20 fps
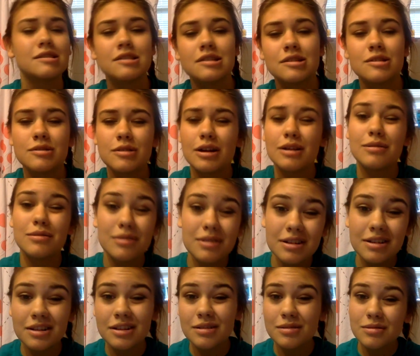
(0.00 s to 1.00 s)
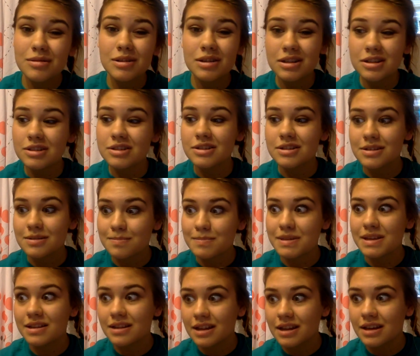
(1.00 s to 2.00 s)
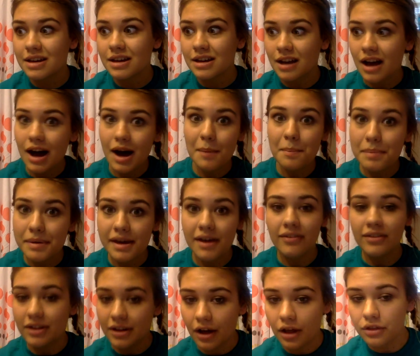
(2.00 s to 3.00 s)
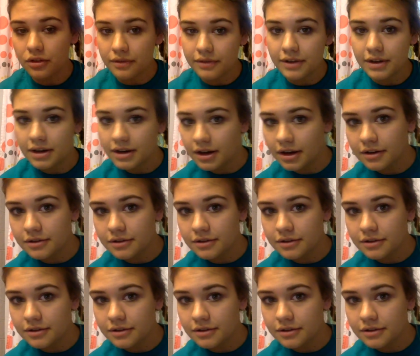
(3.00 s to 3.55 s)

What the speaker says: do I really want to just be like a copy of another video?